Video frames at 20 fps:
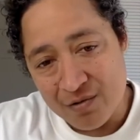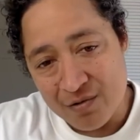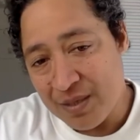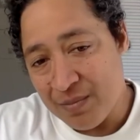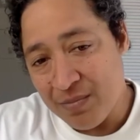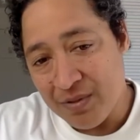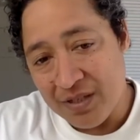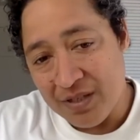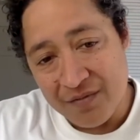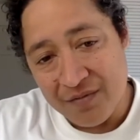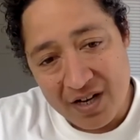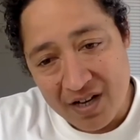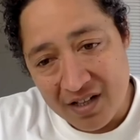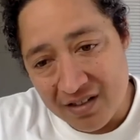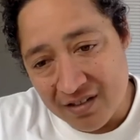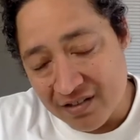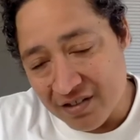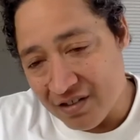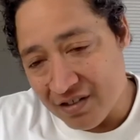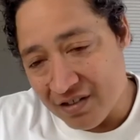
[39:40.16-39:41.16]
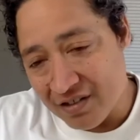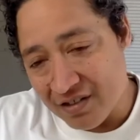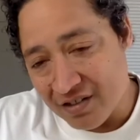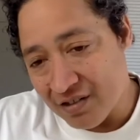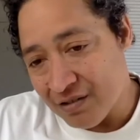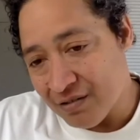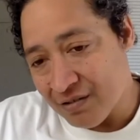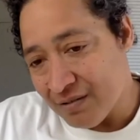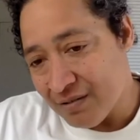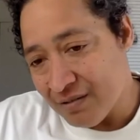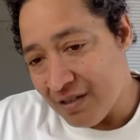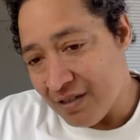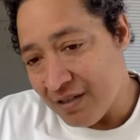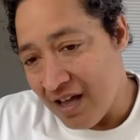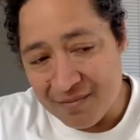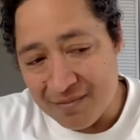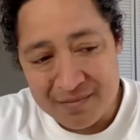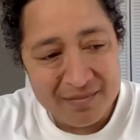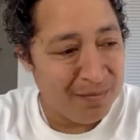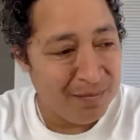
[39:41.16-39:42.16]
people of color,
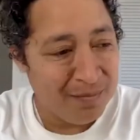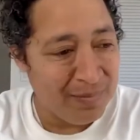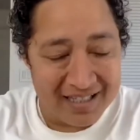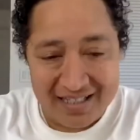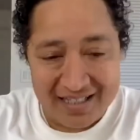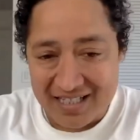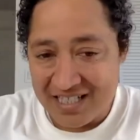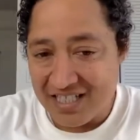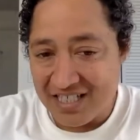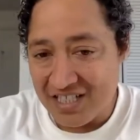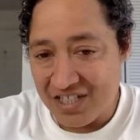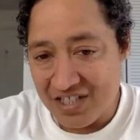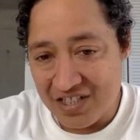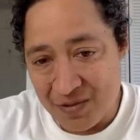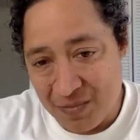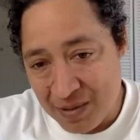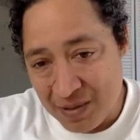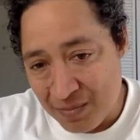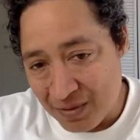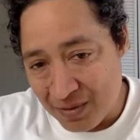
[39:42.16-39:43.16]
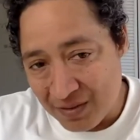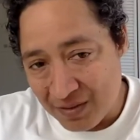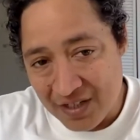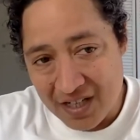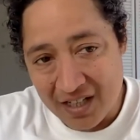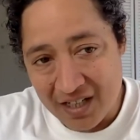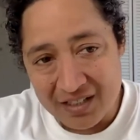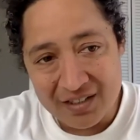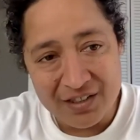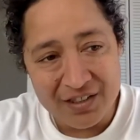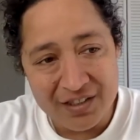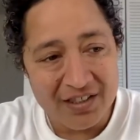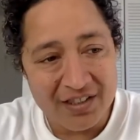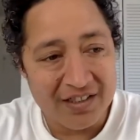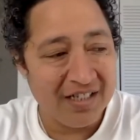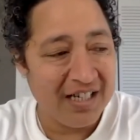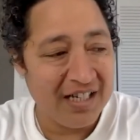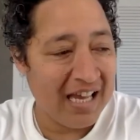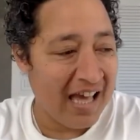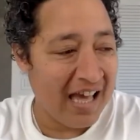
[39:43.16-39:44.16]
Black and Indigenous people of
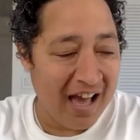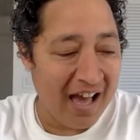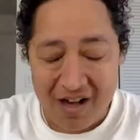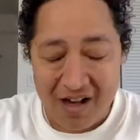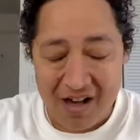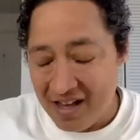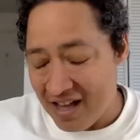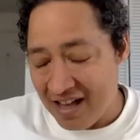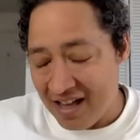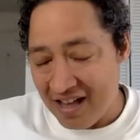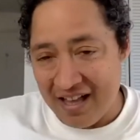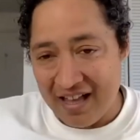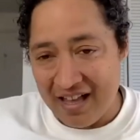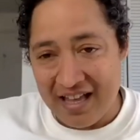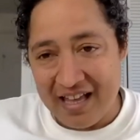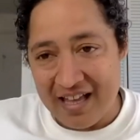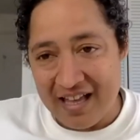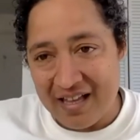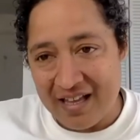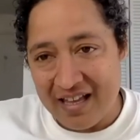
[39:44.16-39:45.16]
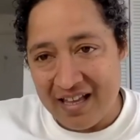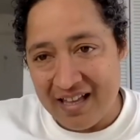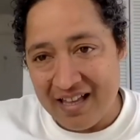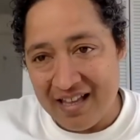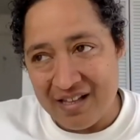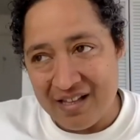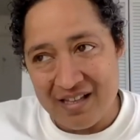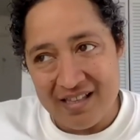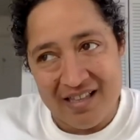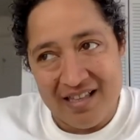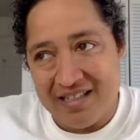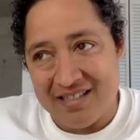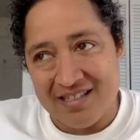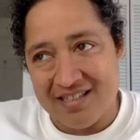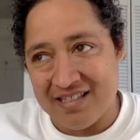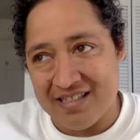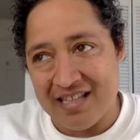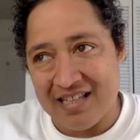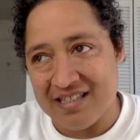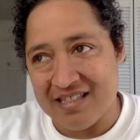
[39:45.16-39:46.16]
color,
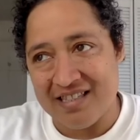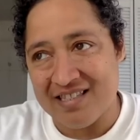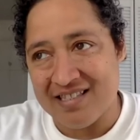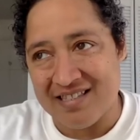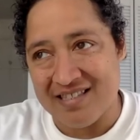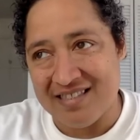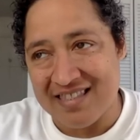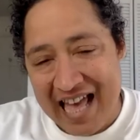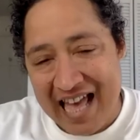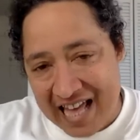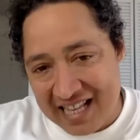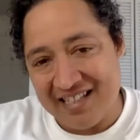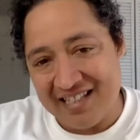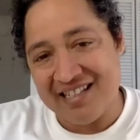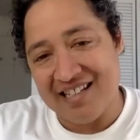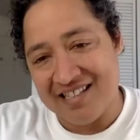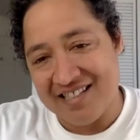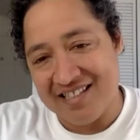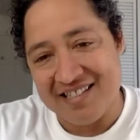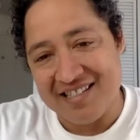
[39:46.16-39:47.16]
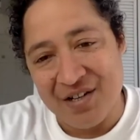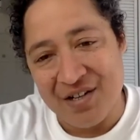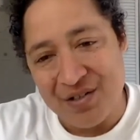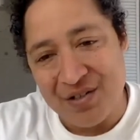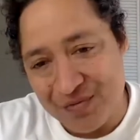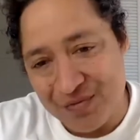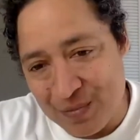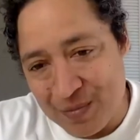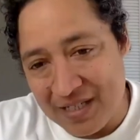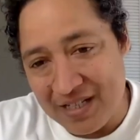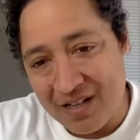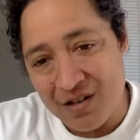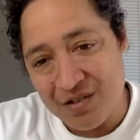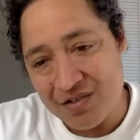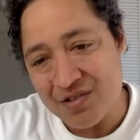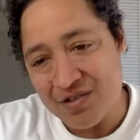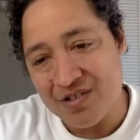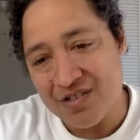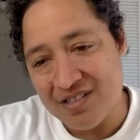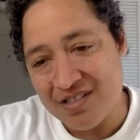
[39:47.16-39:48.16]
it's that in itself to me
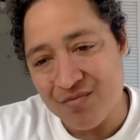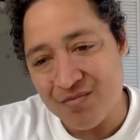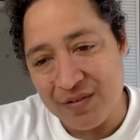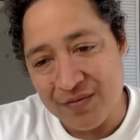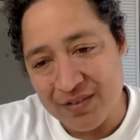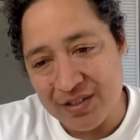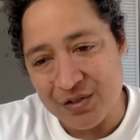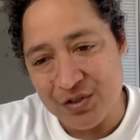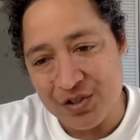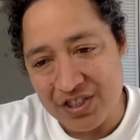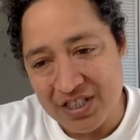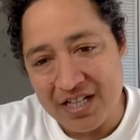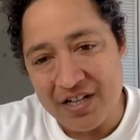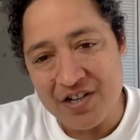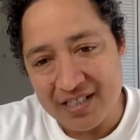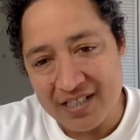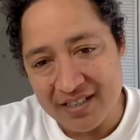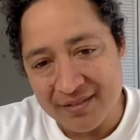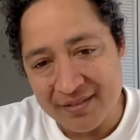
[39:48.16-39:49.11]
also is revolutionary.